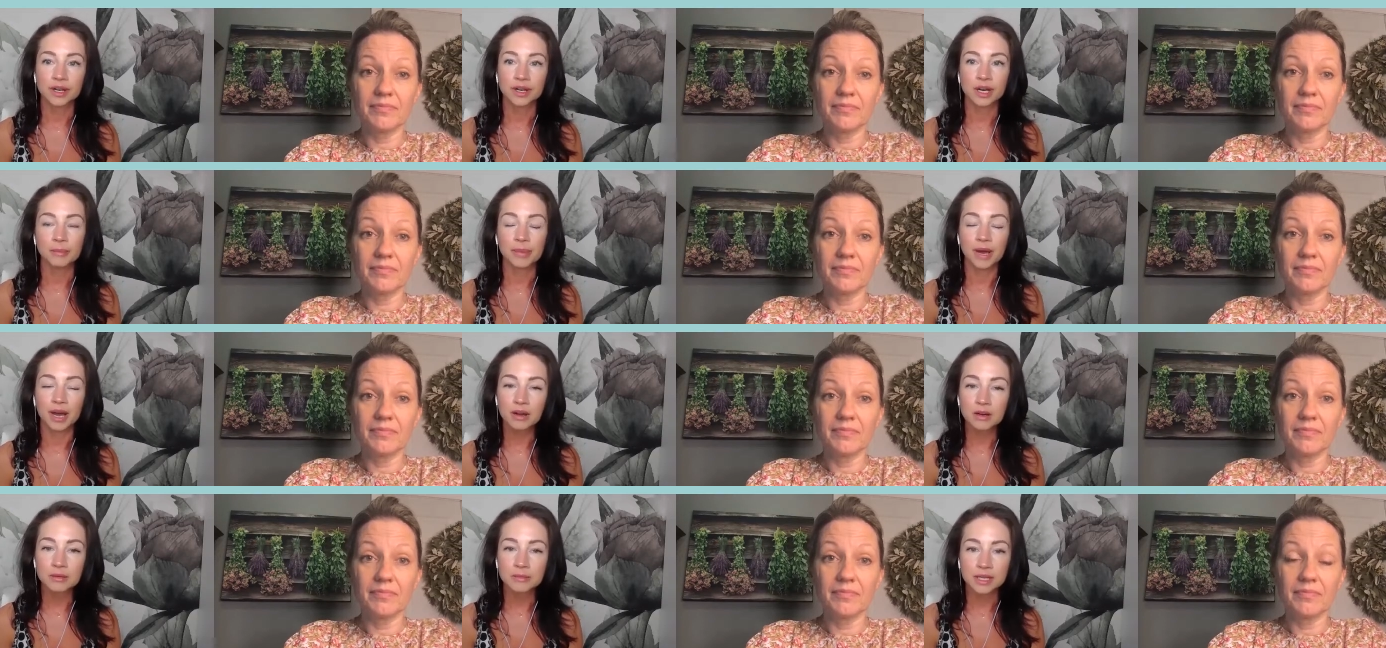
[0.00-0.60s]

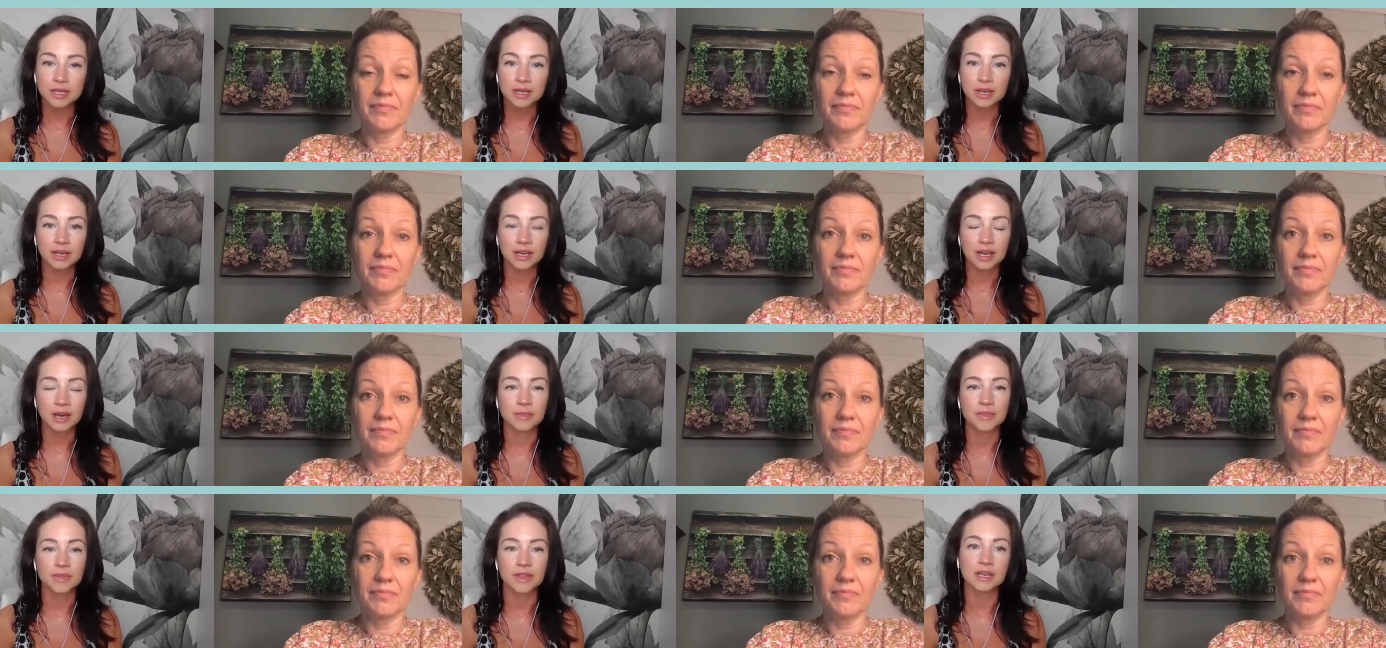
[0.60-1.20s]
Speaker 1: about me. I
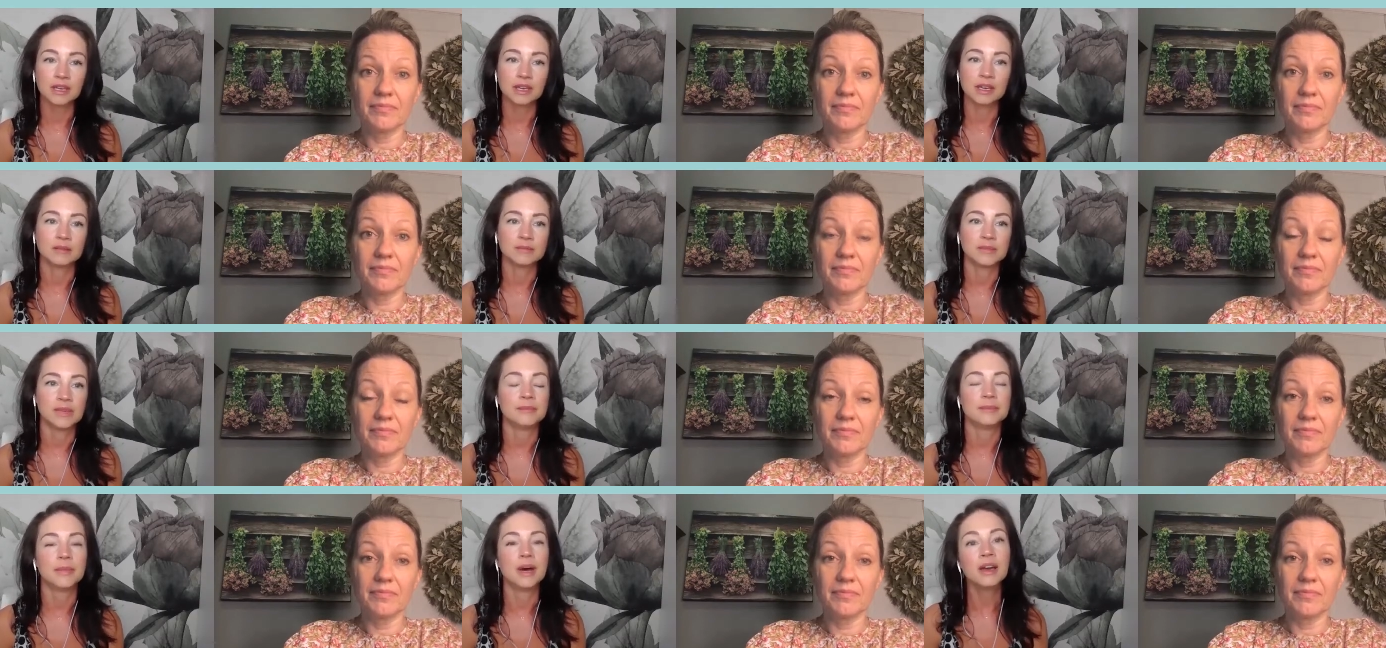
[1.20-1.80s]
kept thinking in my
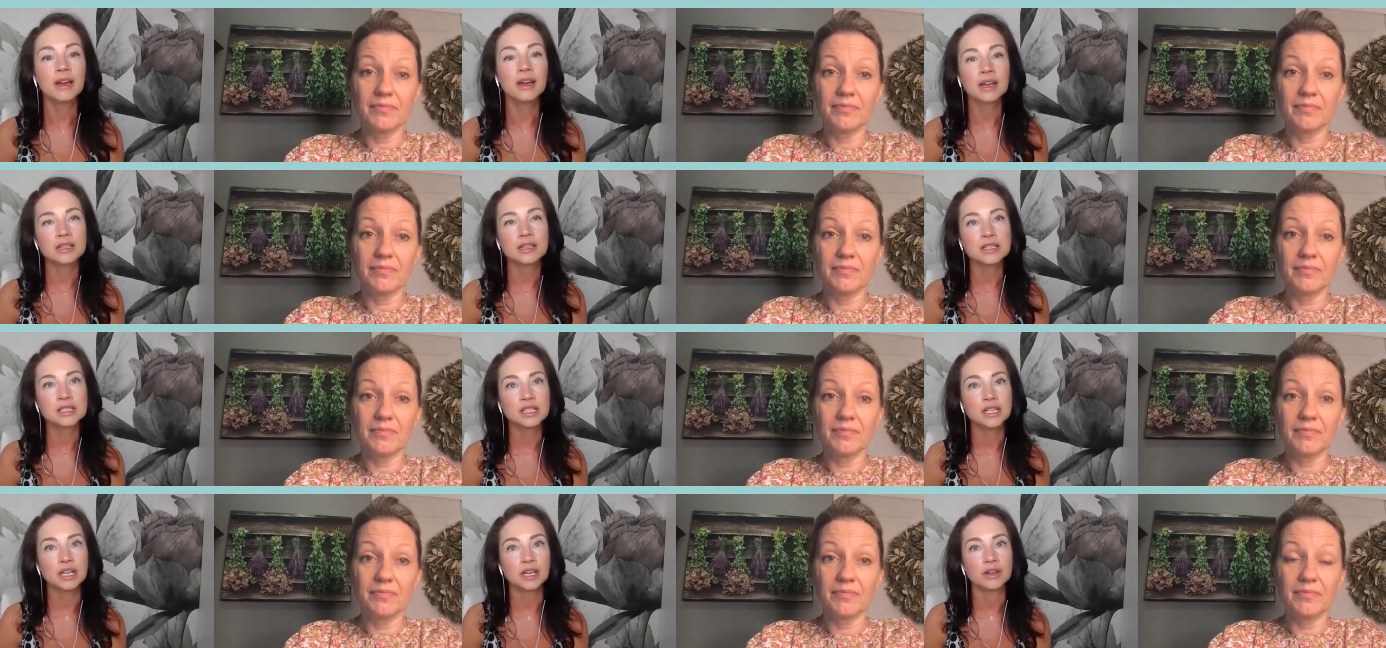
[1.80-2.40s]
mind, you
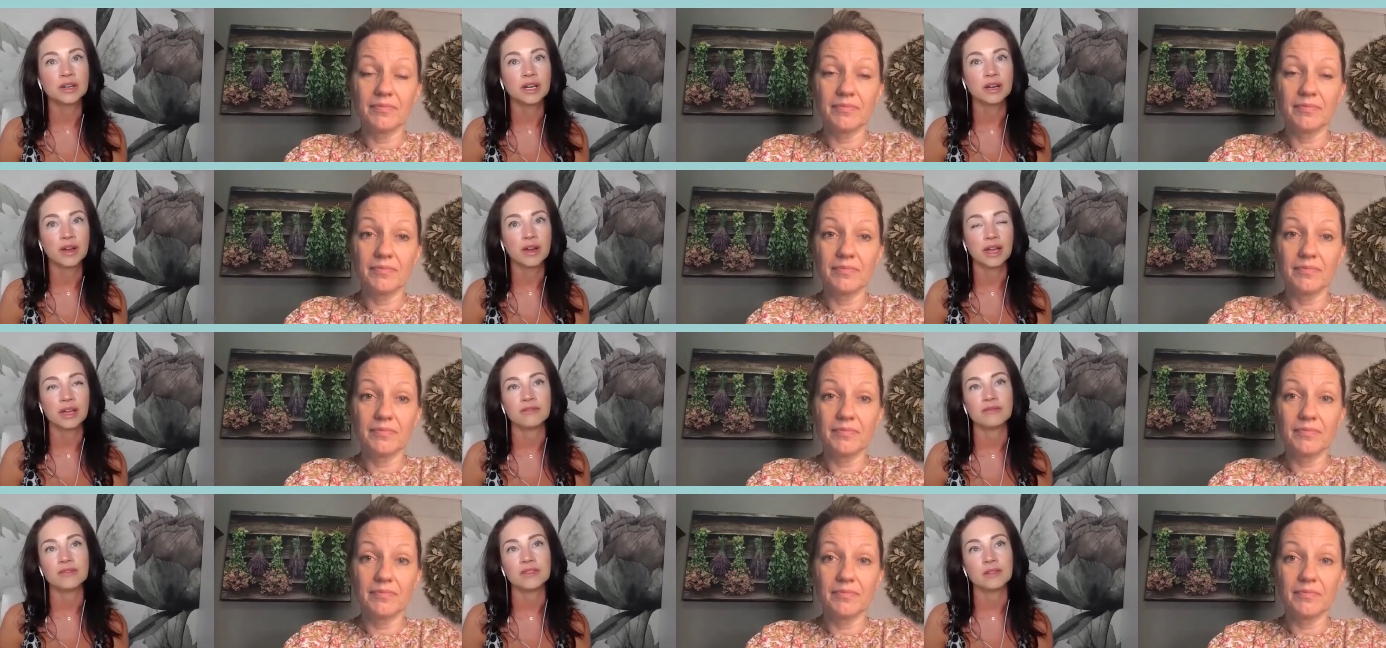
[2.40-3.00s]
know, okay, if,
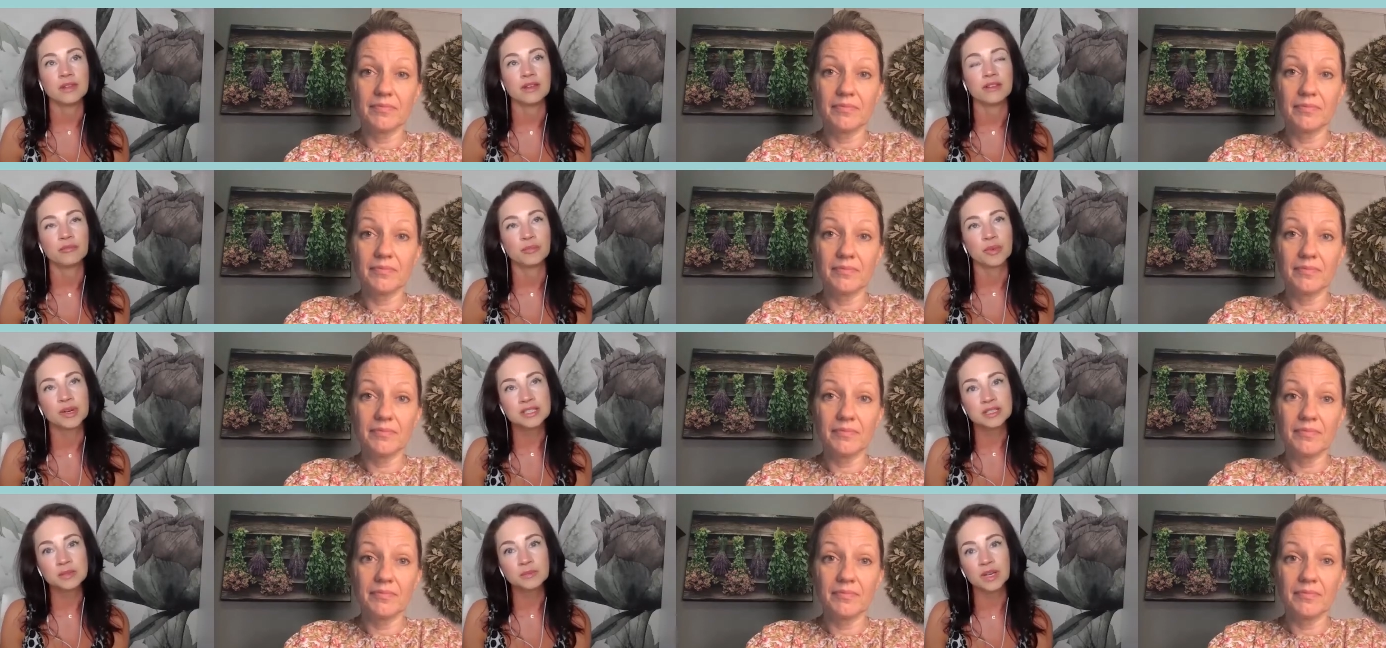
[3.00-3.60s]
if
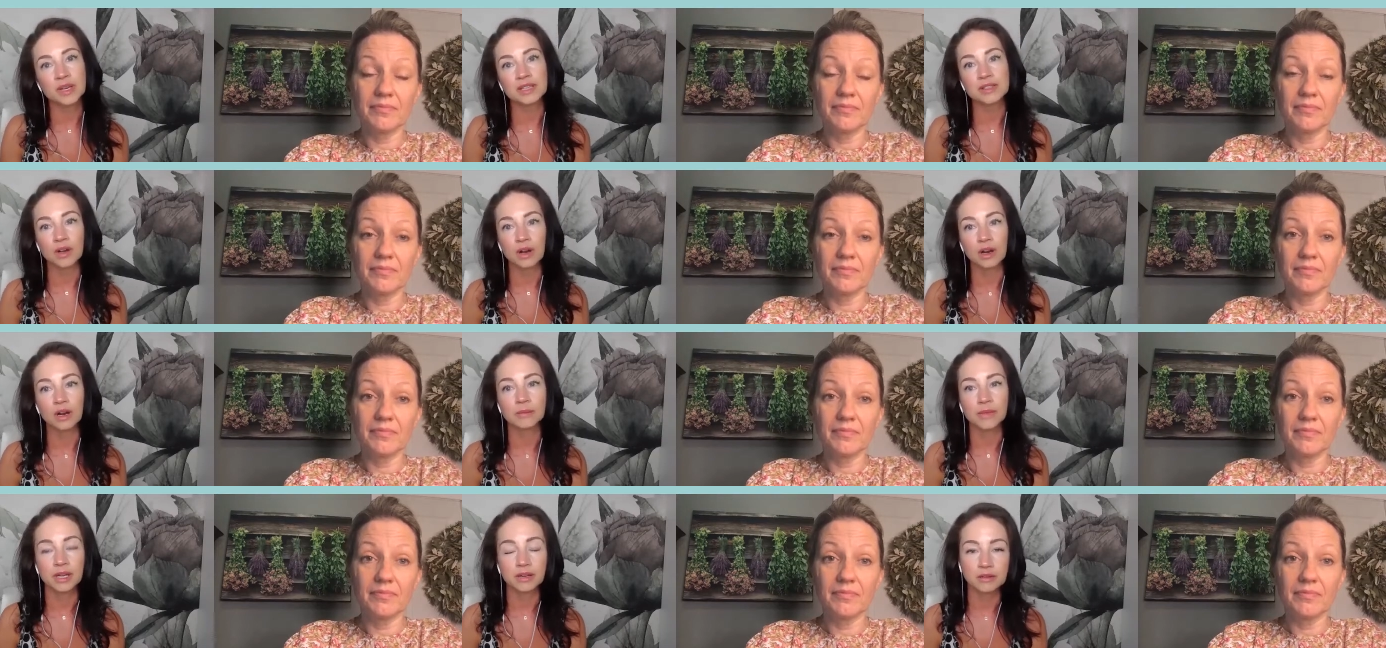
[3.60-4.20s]
breast implants are
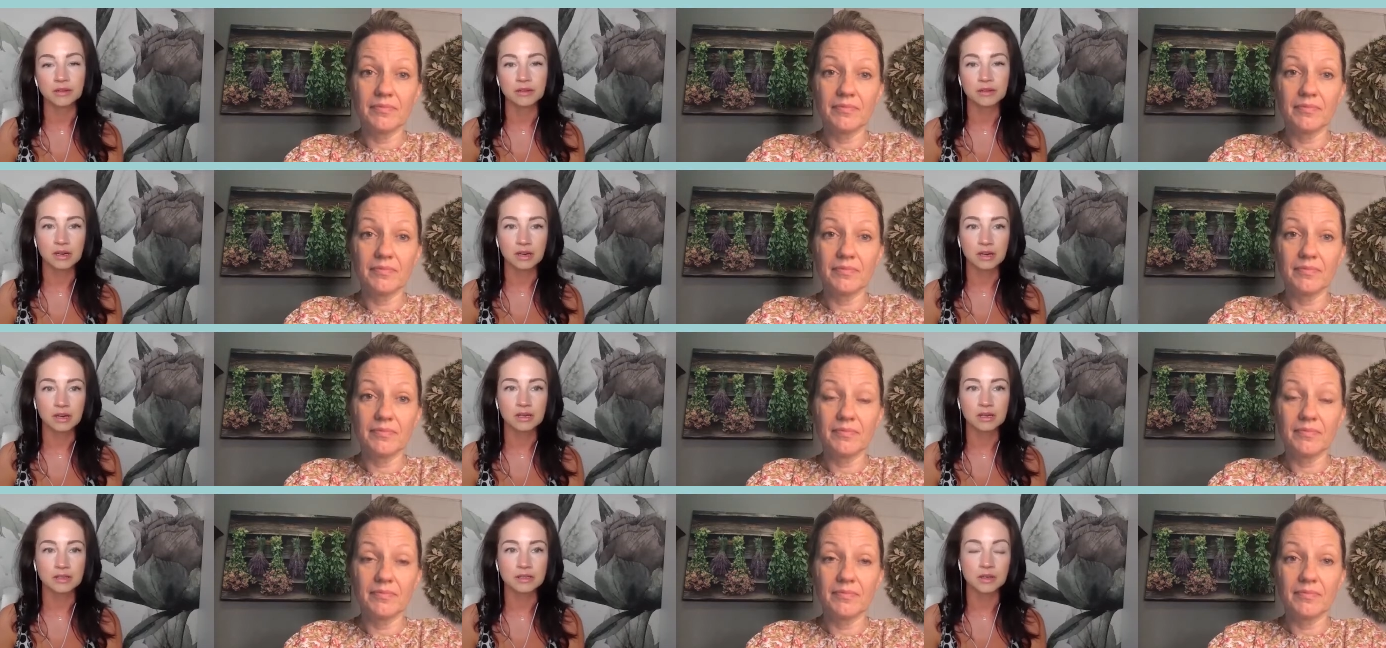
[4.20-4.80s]
my root
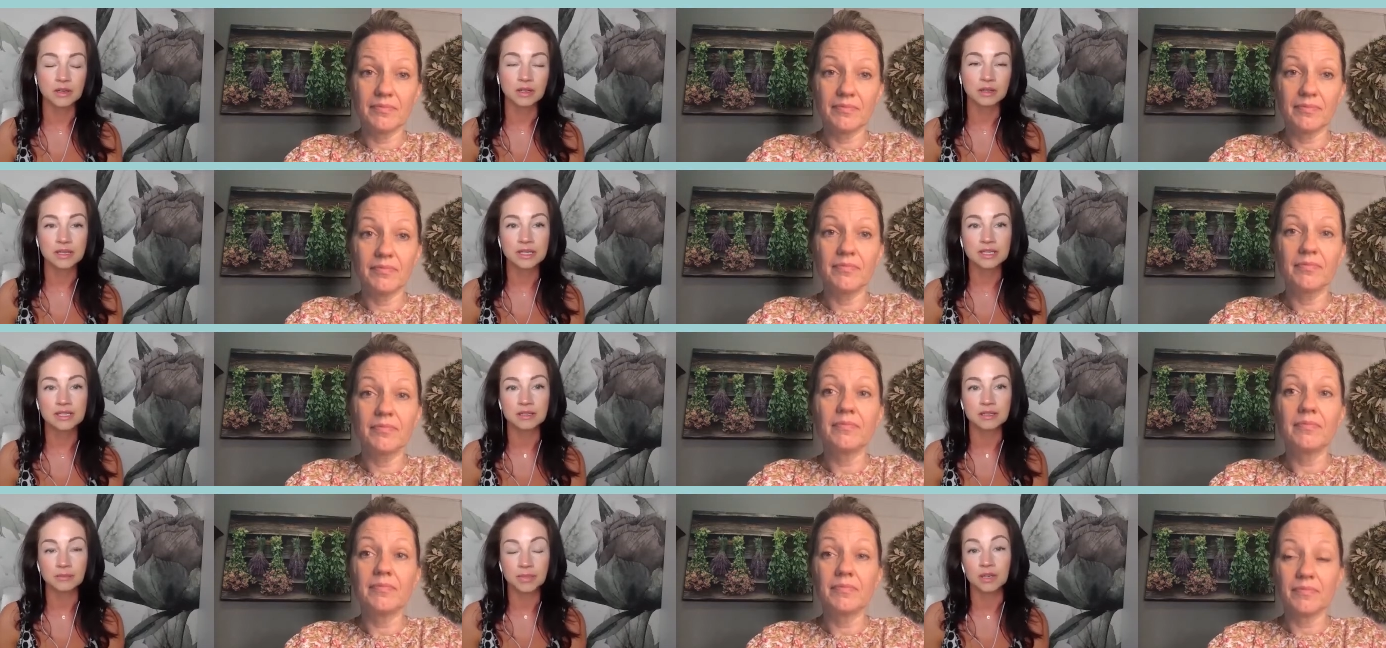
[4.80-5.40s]
cause, or at least
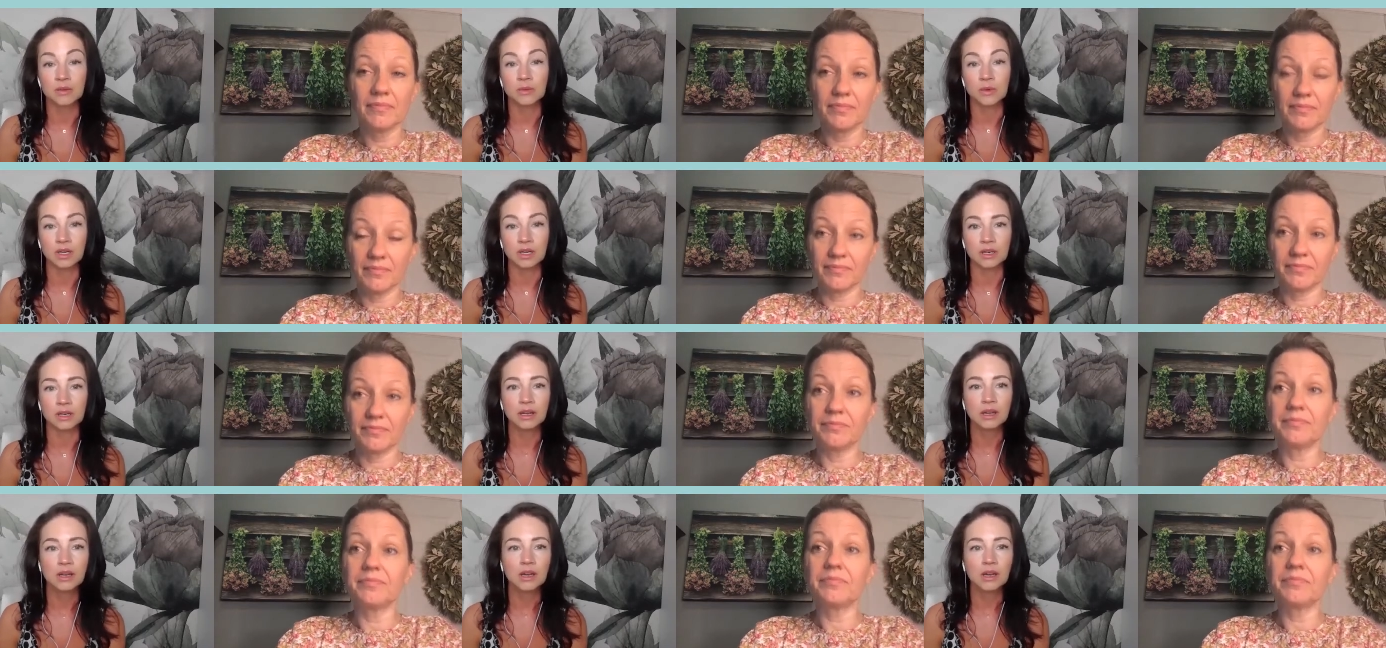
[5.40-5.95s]
a big one,